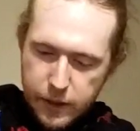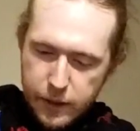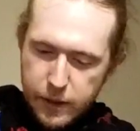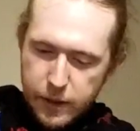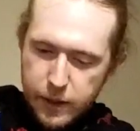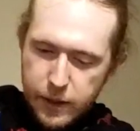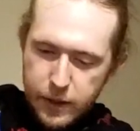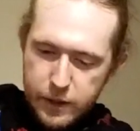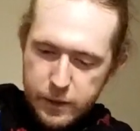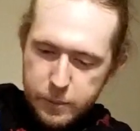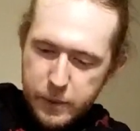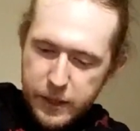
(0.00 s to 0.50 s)

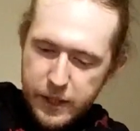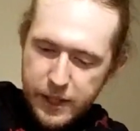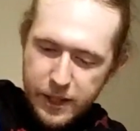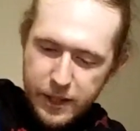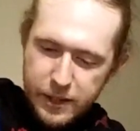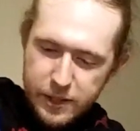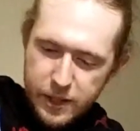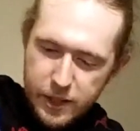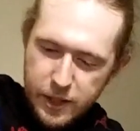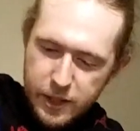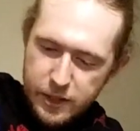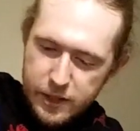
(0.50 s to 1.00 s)
Yes,
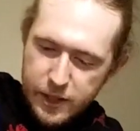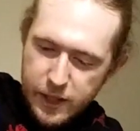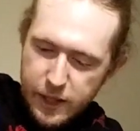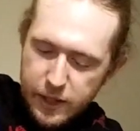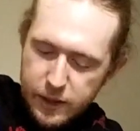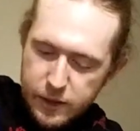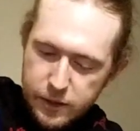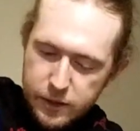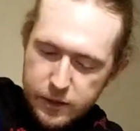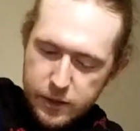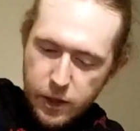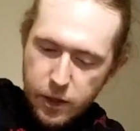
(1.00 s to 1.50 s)
because it is
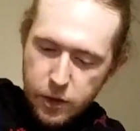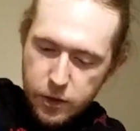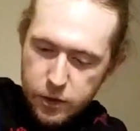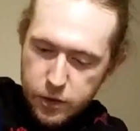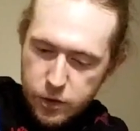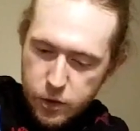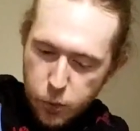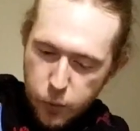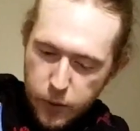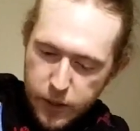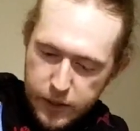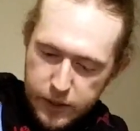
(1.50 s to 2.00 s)
a southern
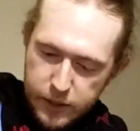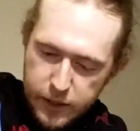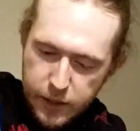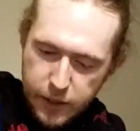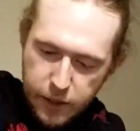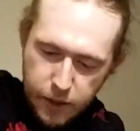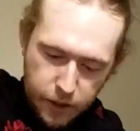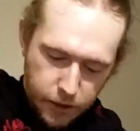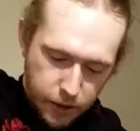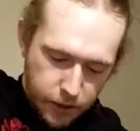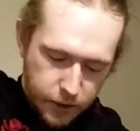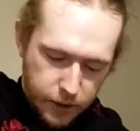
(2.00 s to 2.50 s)
sweet
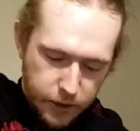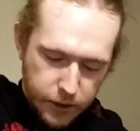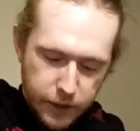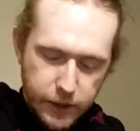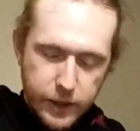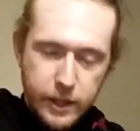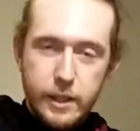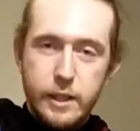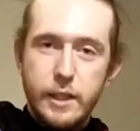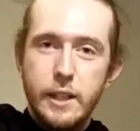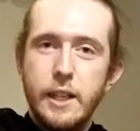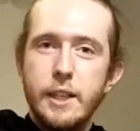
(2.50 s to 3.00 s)
tea,
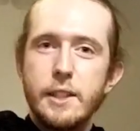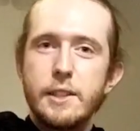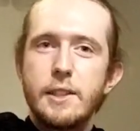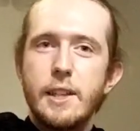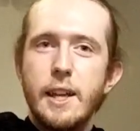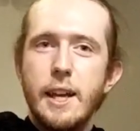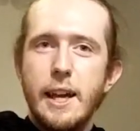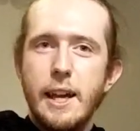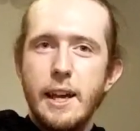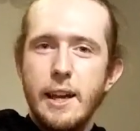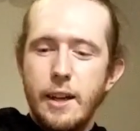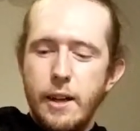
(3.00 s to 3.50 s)
it needs to
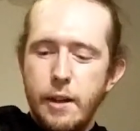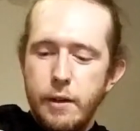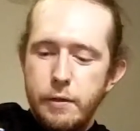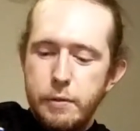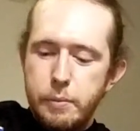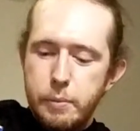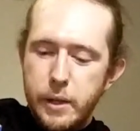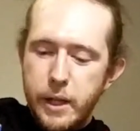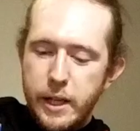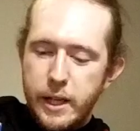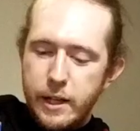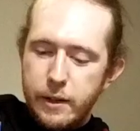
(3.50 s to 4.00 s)
have
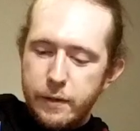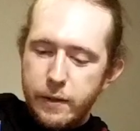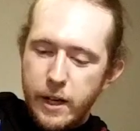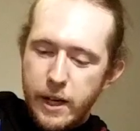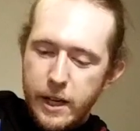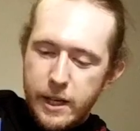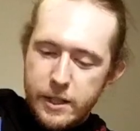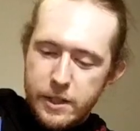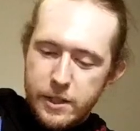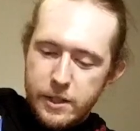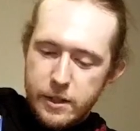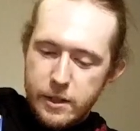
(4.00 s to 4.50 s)
plenty of
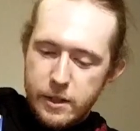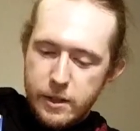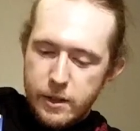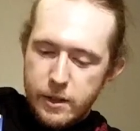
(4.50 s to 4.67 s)
ice.